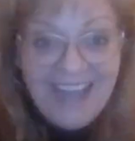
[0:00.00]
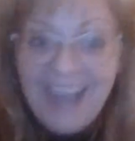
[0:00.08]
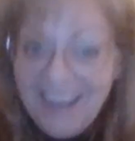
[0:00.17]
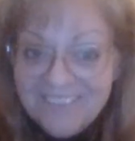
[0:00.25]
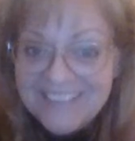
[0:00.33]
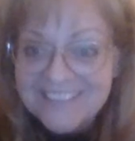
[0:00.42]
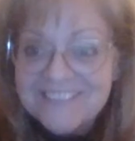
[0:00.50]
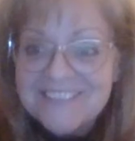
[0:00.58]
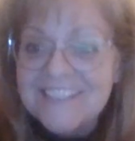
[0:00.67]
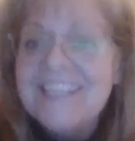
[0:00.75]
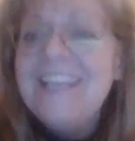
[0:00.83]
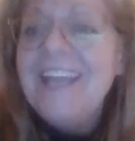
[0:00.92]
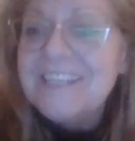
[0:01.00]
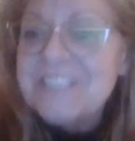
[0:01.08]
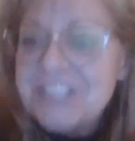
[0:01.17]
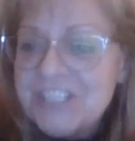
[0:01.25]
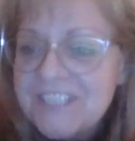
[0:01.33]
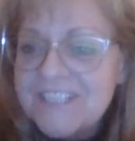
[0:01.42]
Obviously,
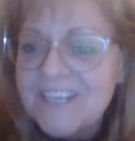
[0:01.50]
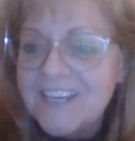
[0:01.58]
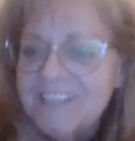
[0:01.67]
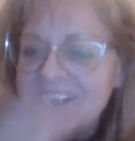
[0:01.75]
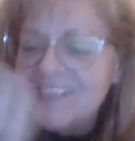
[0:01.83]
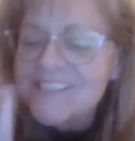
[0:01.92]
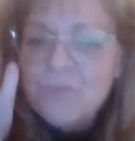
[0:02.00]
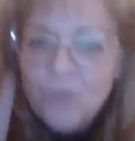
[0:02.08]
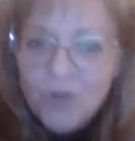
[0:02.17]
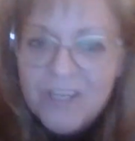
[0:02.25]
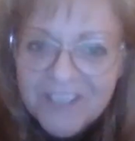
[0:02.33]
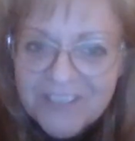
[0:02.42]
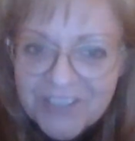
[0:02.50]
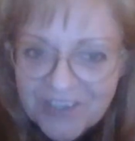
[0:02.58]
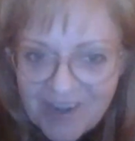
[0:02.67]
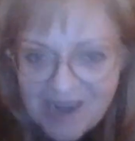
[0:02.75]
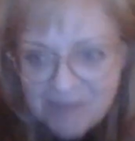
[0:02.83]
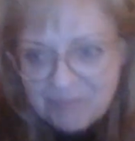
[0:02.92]
a shit ton is
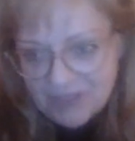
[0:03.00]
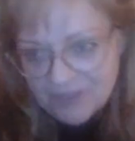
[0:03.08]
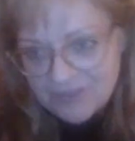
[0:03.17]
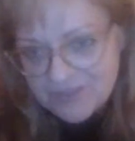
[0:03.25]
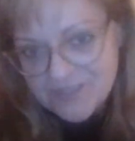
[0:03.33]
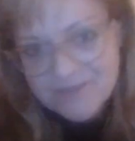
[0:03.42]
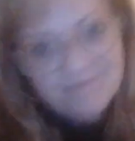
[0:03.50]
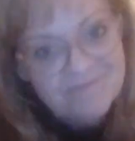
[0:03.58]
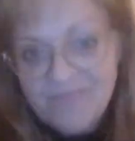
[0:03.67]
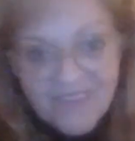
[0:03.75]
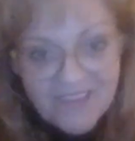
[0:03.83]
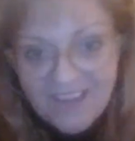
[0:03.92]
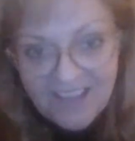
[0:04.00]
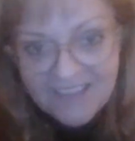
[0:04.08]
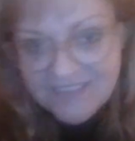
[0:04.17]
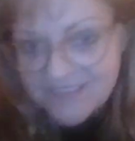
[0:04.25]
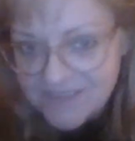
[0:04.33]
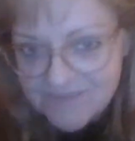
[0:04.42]
100 crap loads.
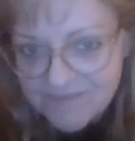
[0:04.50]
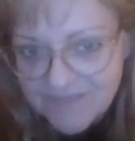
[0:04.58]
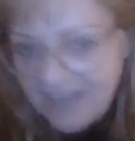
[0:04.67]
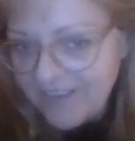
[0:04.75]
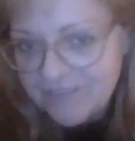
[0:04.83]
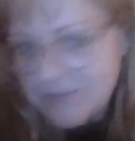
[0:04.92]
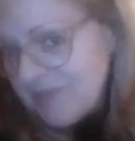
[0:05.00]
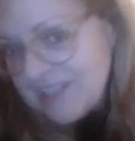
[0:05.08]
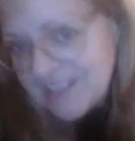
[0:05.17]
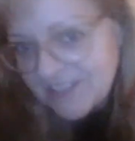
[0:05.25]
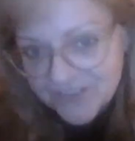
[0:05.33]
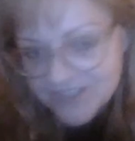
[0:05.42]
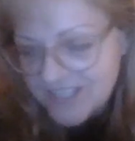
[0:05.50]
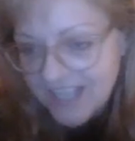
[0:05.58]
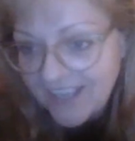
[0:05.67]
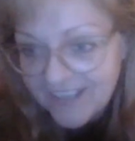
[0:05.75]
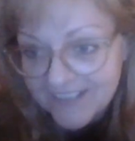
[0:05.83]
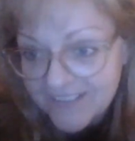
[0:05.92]
It's everybody knows
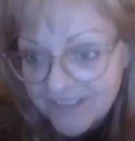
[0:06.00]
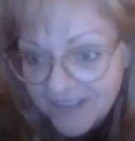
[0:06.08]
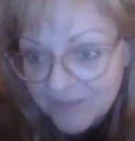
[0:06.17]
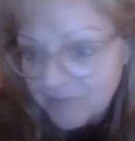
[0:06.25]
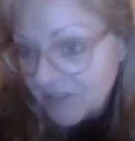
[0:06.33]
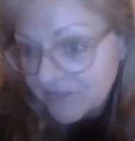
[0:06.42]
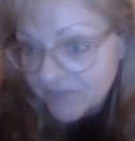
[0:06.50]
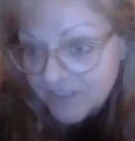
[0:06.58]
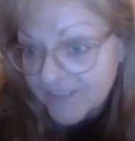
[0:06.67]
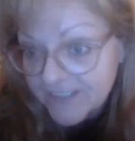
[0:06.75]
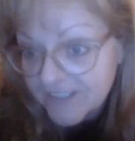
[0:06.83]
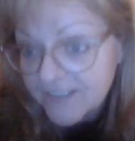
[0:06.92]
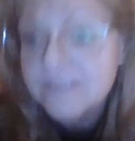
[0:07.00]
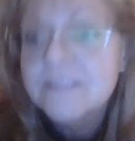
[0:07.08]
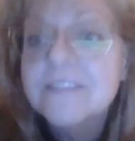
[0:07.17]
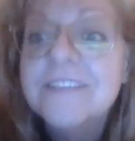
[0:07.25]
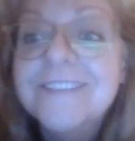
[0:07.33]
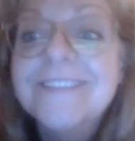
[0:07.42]
that. I mean, really,
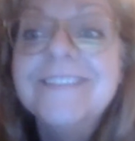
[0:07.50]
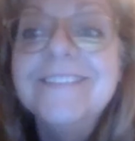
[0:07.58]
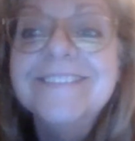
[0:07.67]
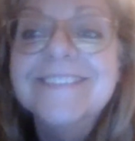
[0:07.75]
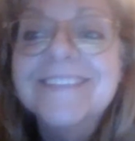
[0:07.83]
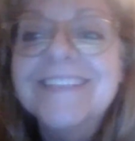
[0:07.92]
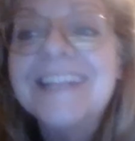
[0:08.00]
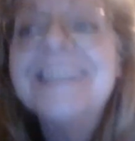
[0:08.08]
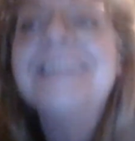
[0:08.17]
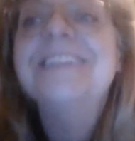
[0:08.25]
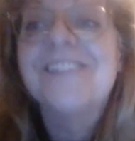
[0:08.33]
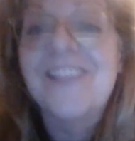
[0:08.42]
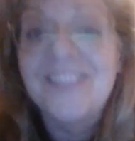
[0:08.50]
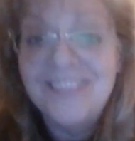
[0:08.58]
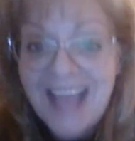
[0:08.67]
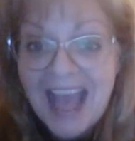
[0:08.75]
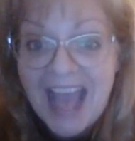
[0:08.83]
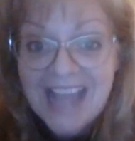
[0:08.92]
that is a
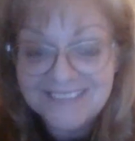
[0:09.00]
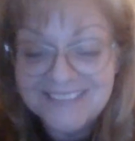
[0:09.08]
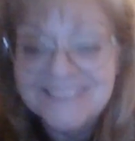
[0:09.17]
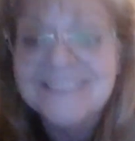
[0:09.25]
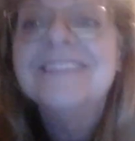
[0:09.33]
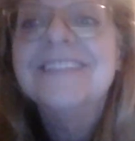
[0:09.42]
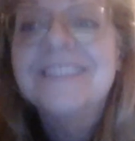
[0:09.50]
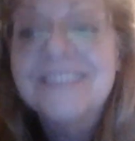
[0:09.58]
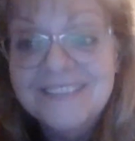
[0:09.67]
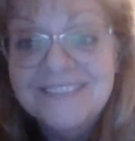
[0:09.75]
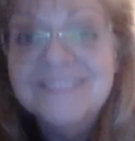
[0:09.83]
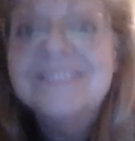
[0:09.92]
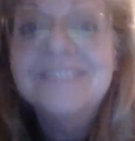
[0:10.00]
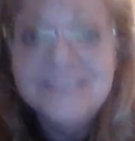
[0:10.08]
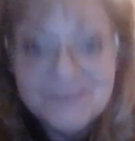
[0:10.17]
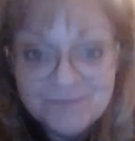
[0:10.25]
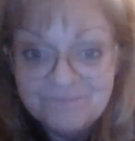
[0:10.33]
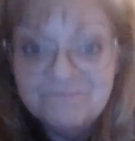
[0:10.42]
lot.
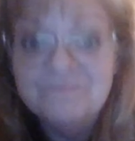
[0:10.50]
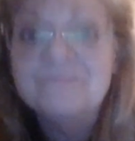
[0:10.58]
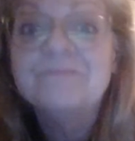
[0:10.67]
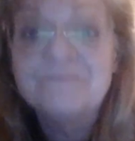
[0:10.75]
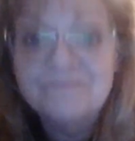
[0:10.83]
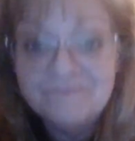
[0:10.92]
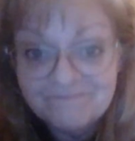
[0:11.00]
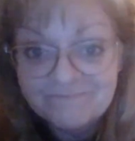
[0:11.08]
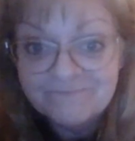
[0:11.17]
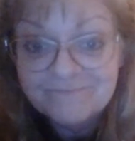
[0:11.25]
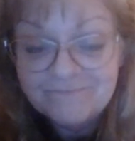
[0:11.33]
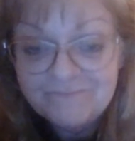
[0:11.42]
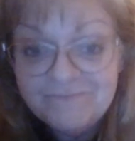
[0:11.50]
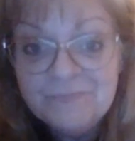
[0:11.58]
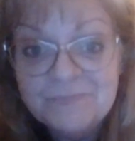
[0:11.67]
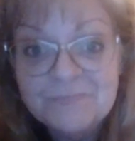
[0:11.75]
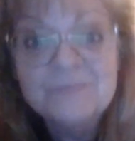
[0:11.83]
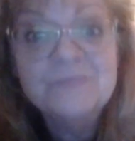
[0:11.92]
Mm-hmm.
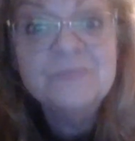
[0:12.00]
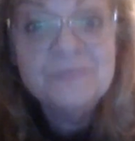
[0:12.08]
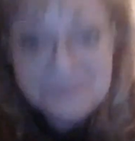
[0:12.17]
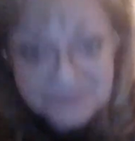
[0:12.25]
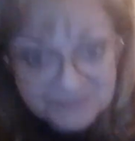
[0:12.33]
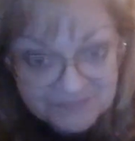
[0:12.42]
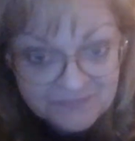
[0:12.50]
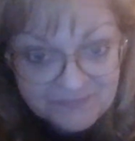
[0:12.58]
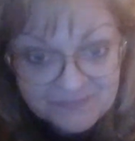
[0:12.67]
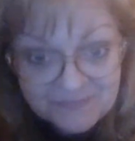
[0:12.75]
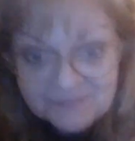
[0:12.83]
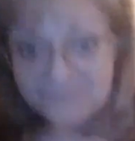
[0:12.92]
Mm-hmm.